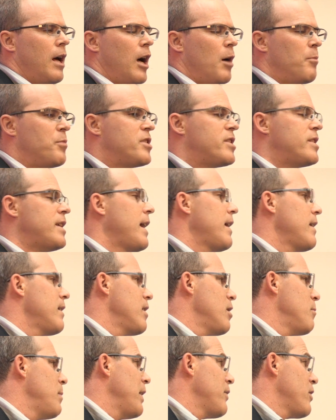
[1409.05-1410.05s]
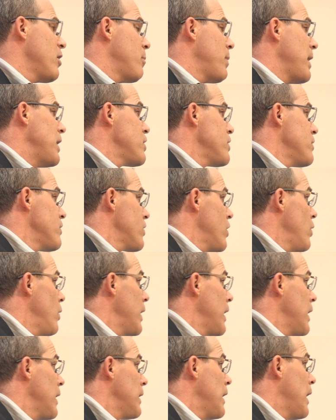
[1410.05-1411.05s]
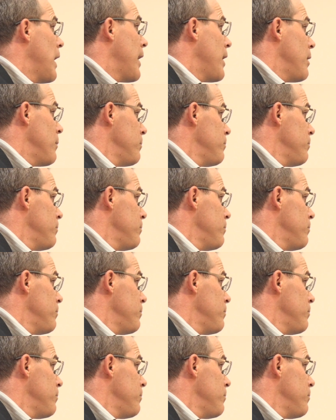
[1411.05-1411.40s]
upset about their patients going online.